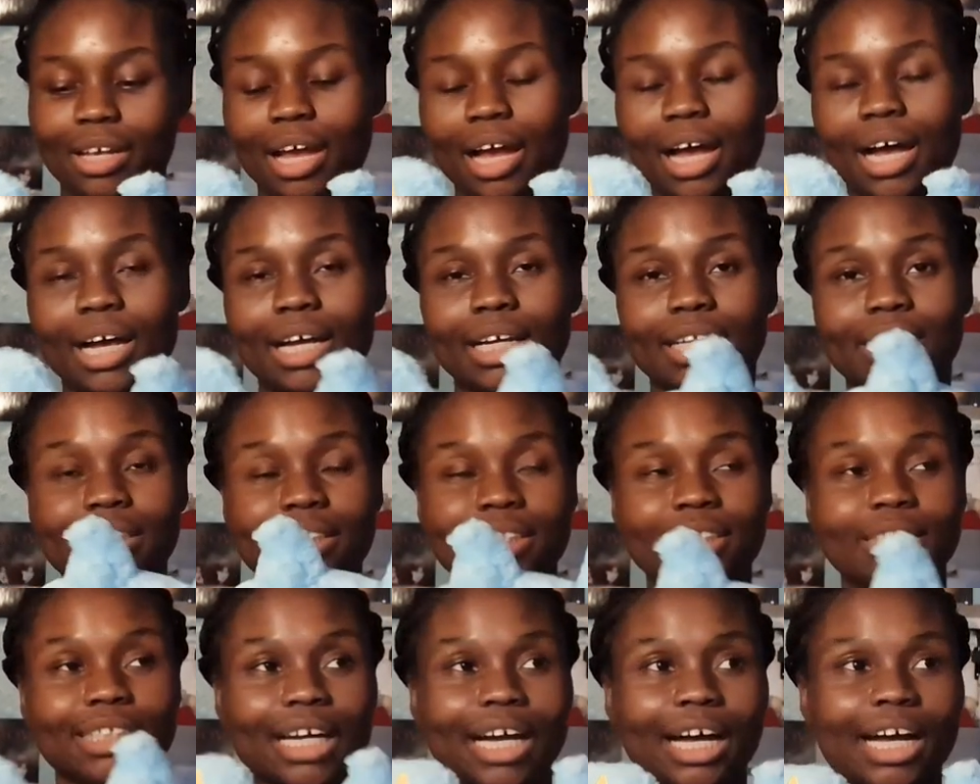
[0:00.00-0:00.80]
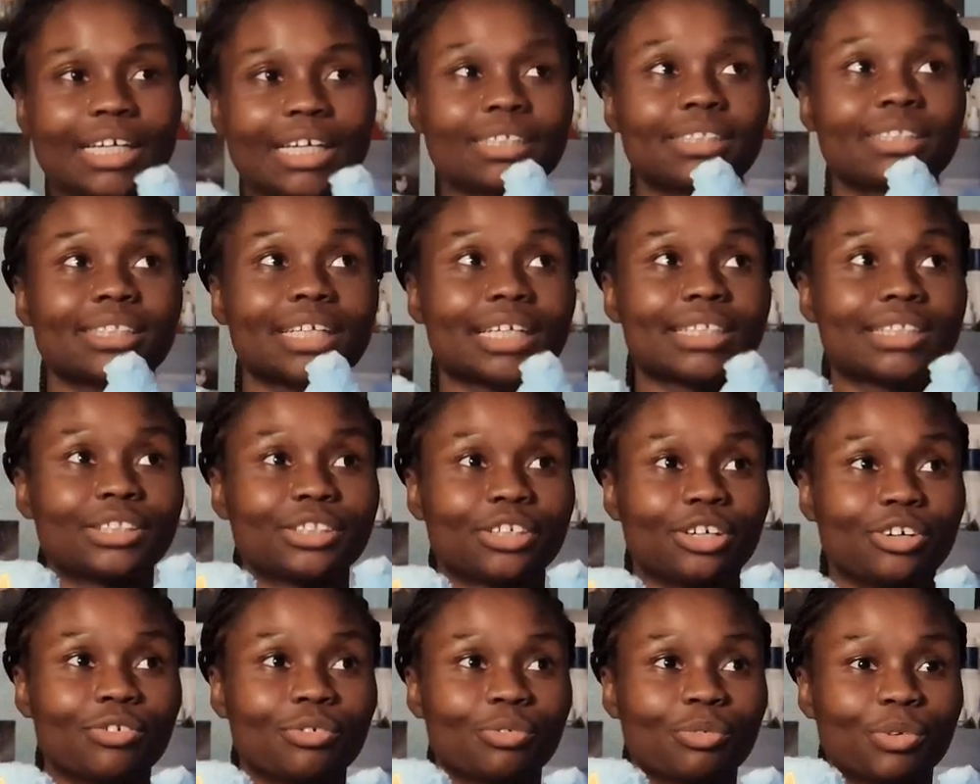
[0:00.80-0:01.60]
And I started
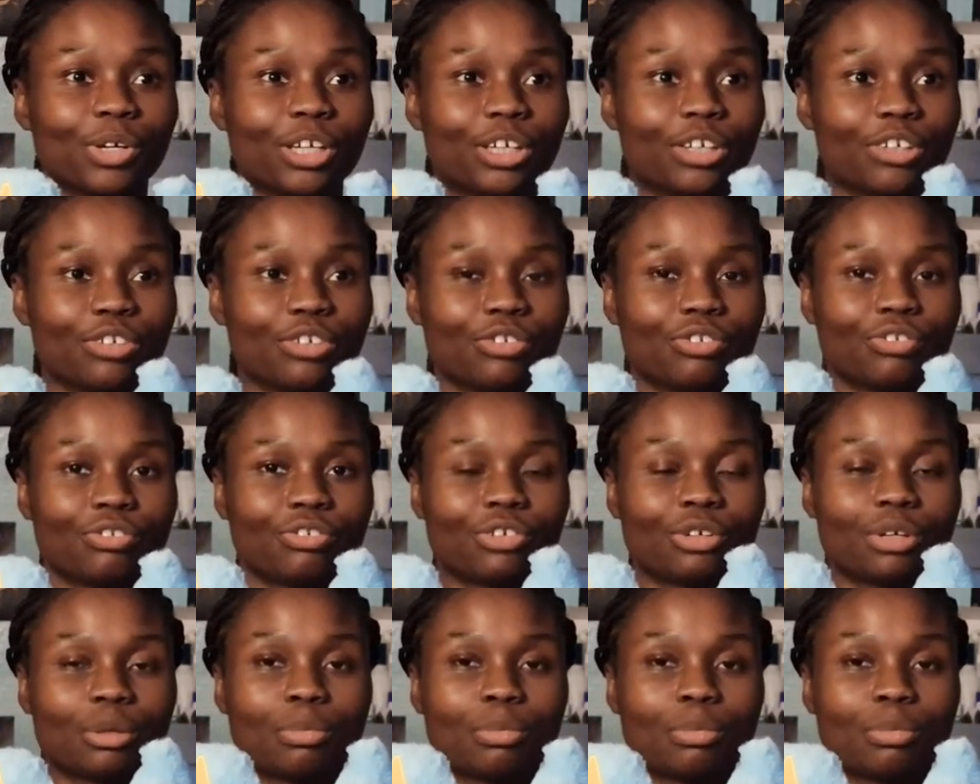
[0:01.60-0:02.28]
off with